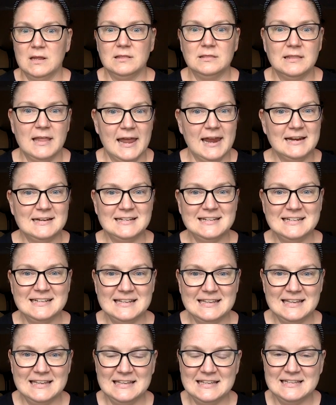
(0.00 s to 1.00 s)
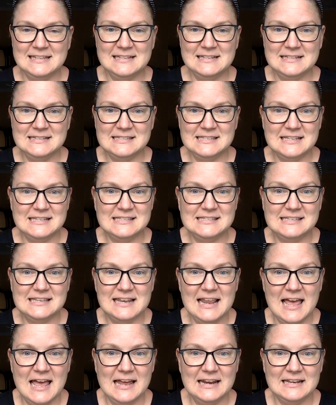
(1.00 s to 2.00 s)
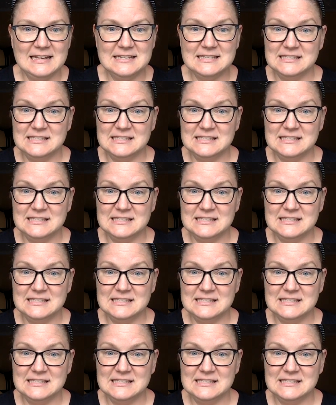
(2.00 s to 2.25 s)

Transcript: We landed in Cincinnati,